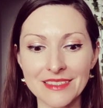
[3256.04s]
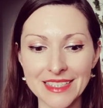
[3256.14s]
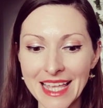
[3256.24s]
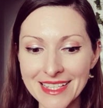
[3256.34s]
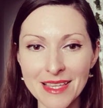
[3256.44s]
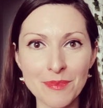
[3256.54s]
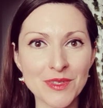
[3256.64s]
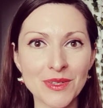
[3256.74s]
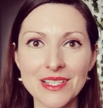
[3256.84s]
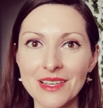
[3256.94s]
Next
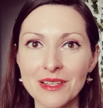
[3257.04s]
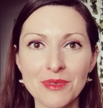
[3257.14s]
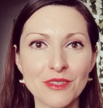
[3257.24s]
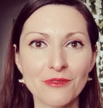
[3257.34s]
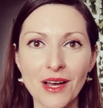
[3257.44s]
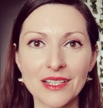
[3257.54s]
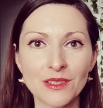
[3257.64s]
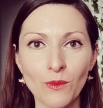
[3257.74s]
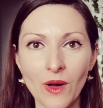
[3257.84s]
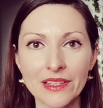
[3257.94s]
episode is going to be the
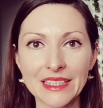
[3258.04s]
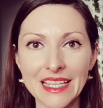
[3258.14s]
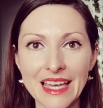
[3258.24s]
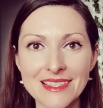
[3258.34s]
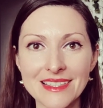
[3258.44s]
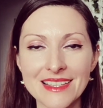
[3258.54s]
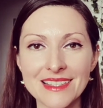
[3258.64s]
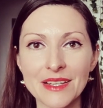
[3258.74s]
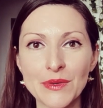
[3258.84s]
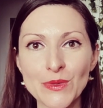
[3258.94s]
final one. Yes, the
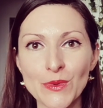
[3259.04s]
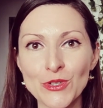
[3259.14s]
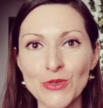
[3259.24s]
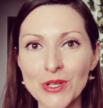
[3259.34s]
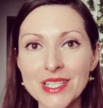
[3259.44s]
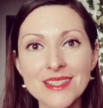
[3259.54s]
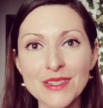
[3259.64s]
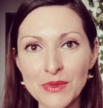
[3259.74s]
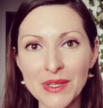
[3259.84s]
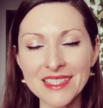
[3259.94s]
series was short and
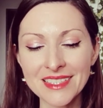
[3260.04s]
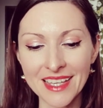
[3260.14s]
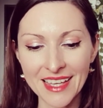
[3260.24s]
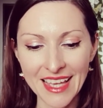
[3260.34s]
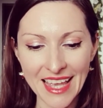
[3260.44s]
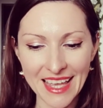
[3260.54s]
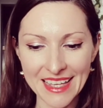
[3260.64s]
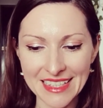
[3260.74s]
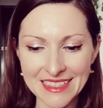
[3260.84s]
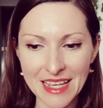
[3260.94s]
sweet,
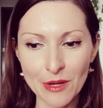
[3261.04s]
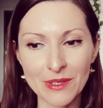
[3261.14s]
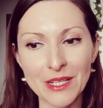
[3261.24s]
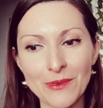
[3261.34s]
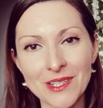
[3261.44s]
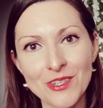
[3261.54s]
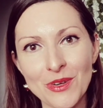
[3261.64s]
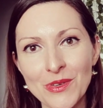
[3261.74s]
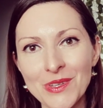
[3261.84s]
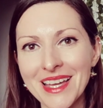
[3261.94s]
and I really want to
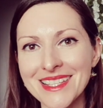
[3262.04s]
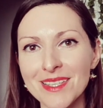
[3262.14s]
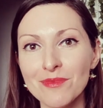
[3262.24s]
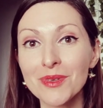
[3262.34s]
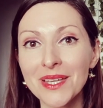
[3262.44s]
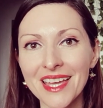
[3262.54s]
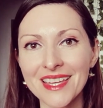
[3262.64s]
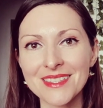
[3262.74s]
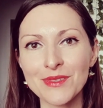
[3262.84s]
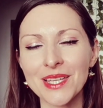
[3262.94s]
show you guys the
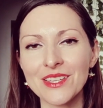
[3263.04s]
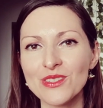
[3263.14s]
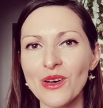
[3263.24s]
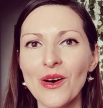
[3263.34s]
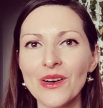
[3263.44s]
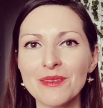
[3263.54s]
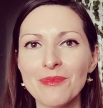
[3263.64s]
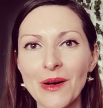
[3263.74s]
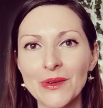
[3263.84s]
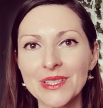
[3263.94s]
bouquets. We can talk
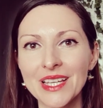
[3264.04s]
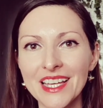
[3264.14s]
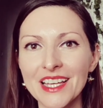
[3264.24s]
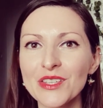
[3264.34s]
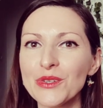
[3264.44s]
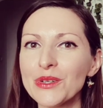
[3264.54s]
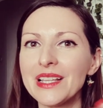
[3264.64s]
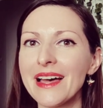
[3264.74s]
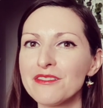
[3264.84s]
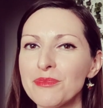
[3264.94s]
about your
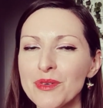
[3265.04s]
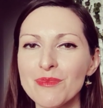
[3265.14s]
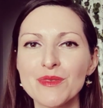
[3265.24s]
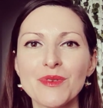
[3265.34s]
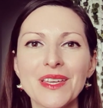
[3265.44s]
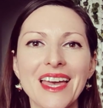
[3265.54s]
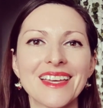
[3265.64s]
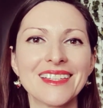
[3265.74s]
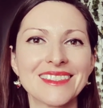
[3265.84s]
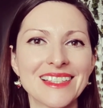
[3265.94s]
life purpose
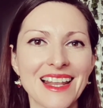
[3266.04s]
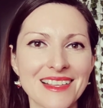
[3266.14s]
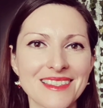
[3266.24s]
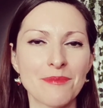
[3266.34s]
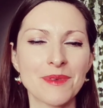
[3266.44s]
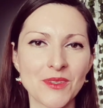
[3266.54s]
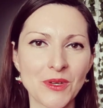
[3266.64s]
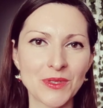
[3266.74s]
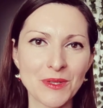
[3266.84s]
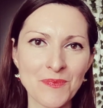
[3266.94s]
bouquet in the next
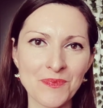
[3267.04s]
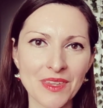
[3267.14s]
episode.